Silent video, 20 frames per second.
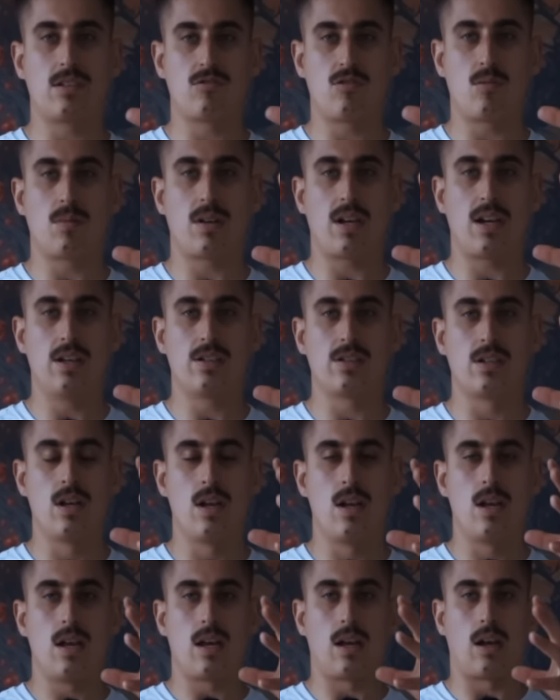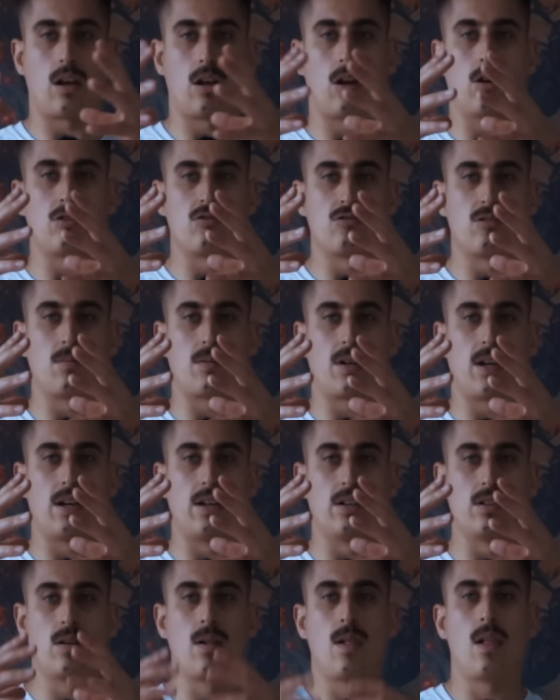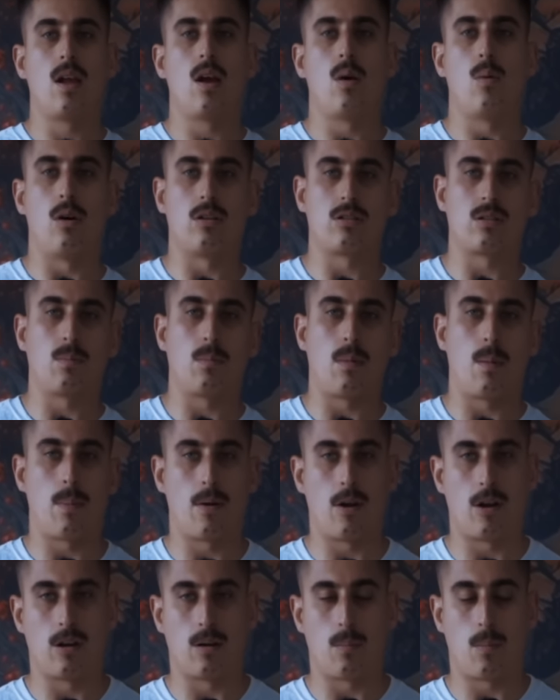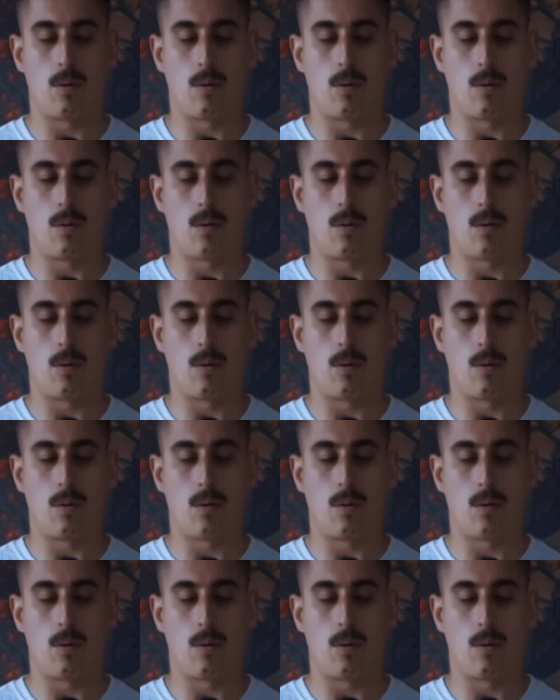his rib cage and close the rib cage whilst I'm applying